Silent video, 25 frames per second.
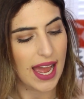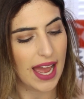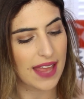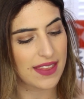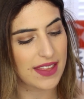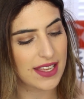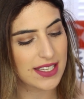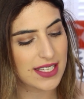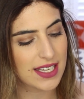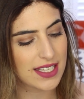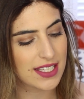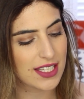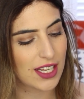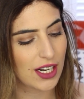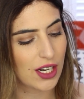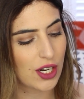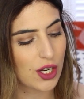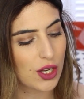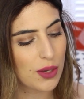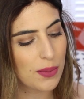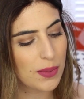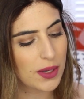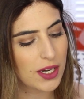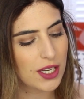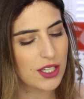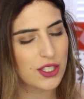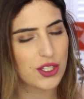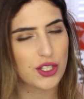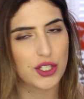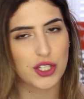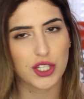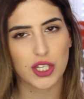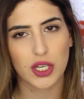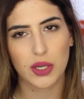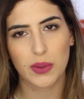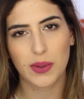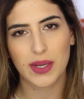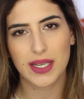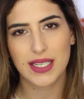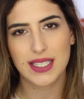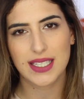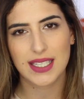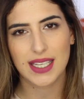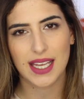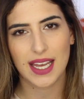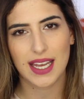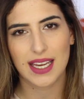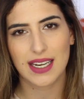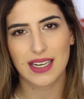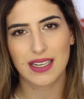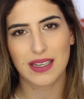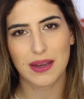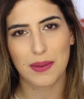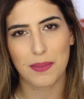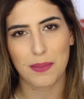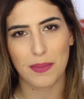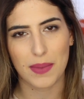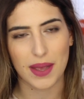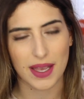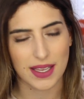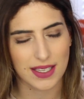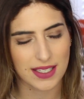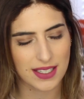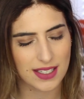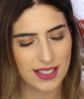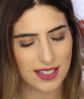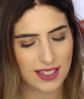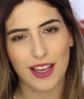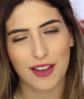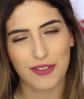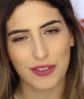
And this is the Luminous Dewy Skin Mist.